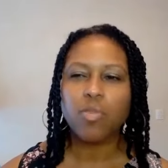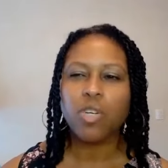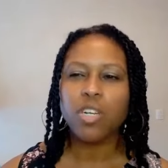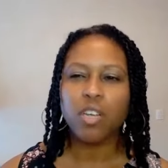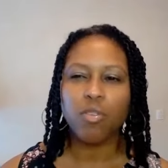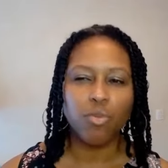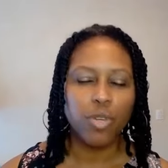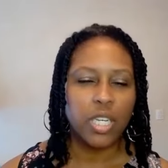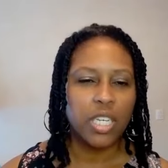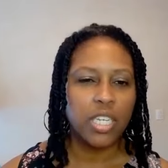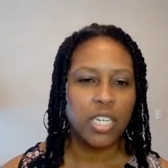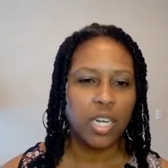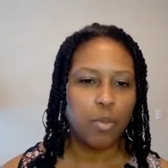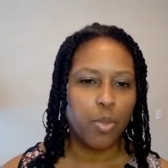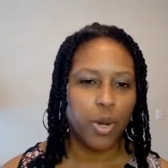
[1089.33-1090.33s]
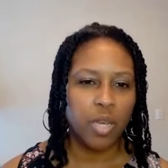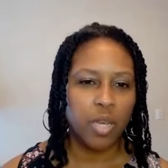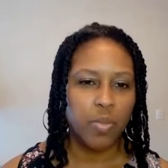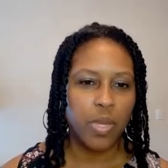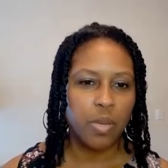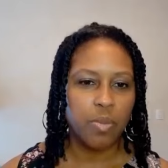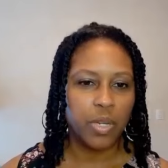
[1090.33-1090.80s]
I'm going to get really good at
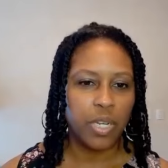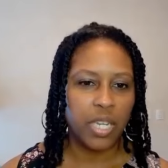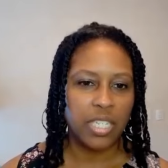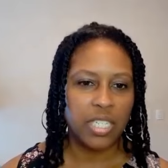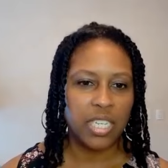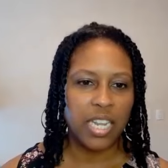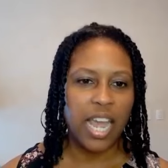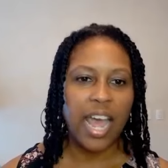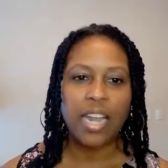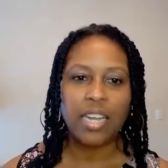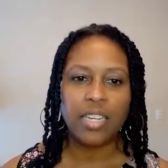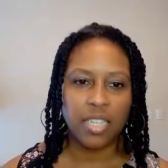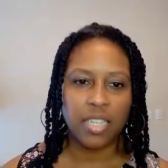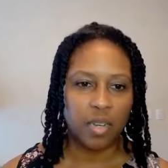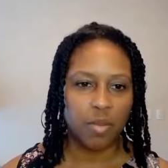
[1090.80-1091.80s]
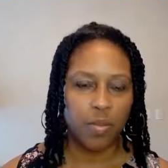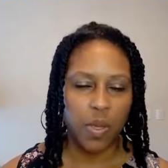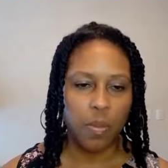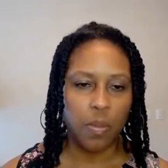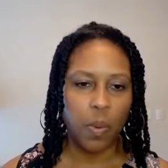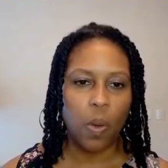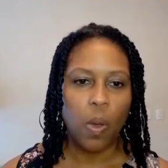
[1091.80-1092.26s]
bringing people into that and selling
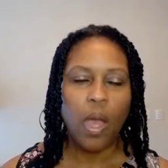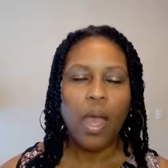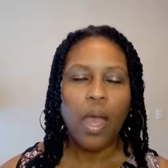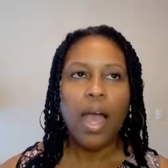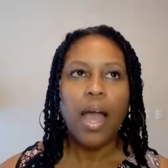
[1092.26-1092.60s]
people.